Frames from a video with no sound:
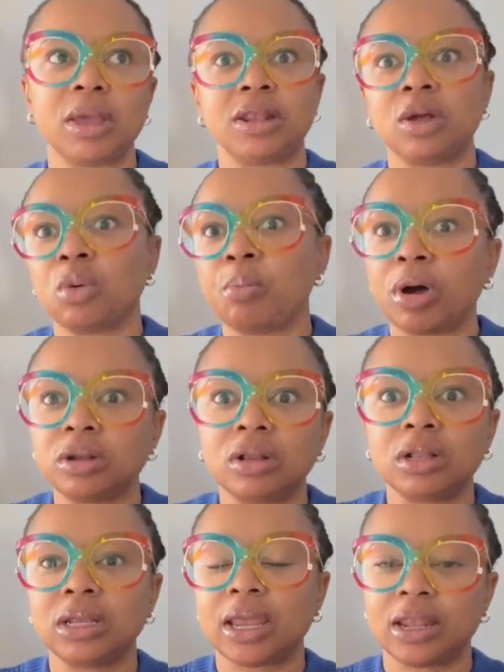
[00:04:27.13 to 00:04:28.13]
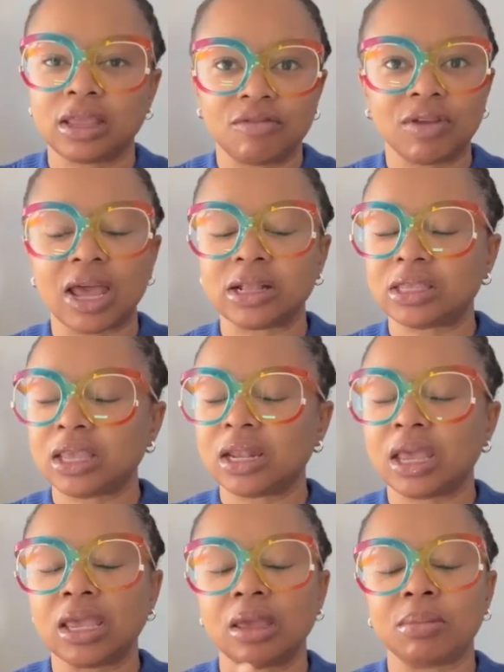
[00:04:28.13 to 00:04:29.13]
and they will bundle it and give it at 10
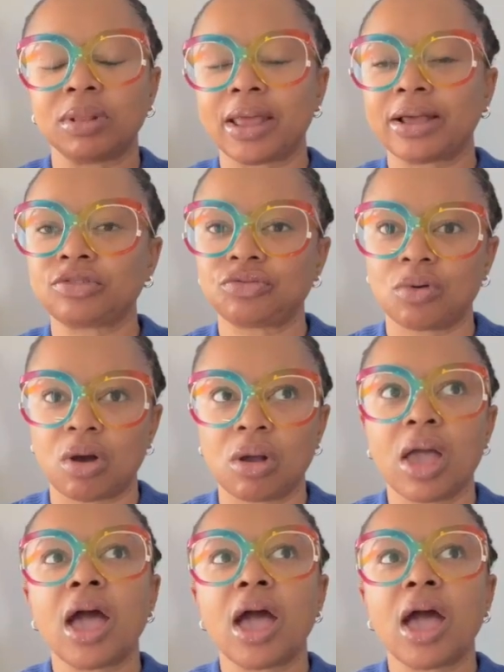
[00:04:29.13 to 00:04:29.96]
a.m. That's wrong.